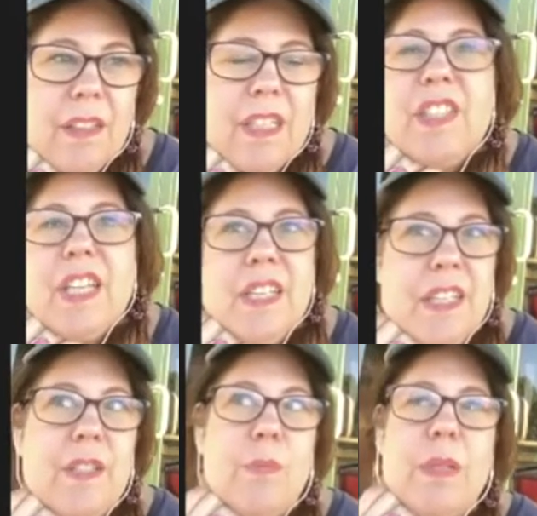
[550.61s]

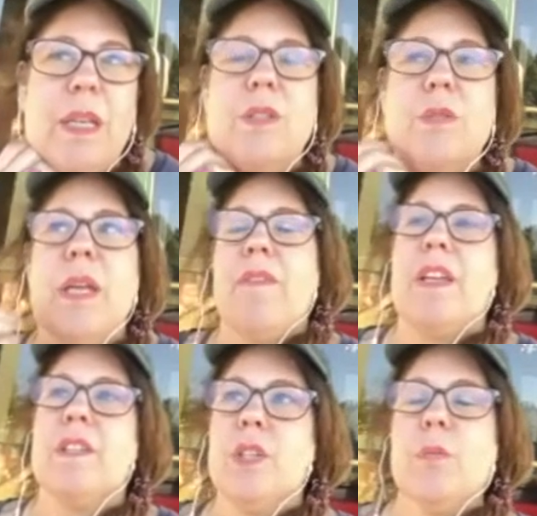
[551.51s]
Because we have,
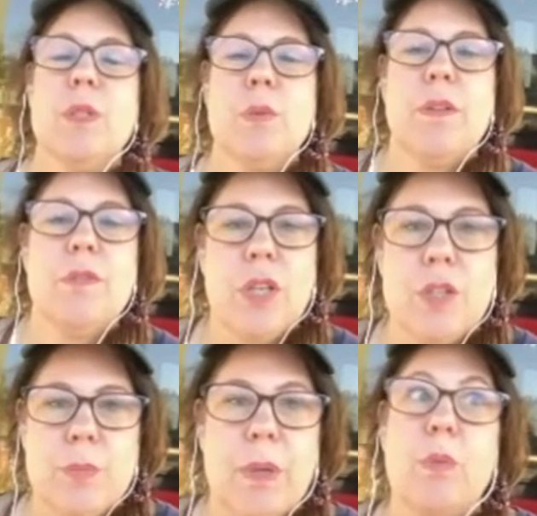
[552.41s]
as humans, we have
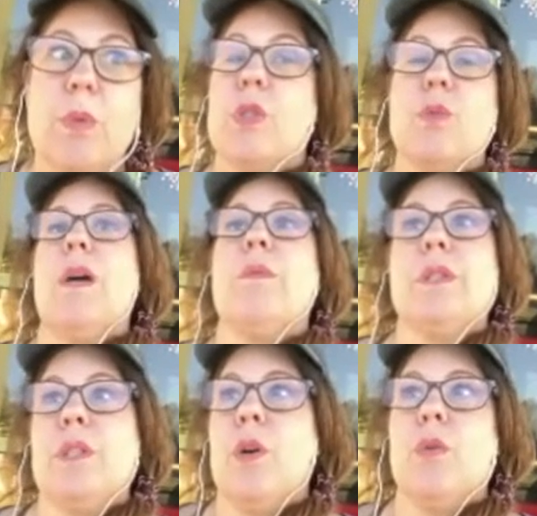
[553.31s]
judgment, which is why we
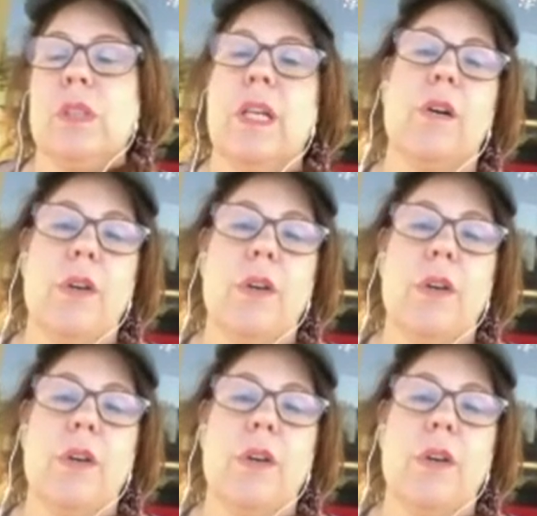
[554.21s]
don't allow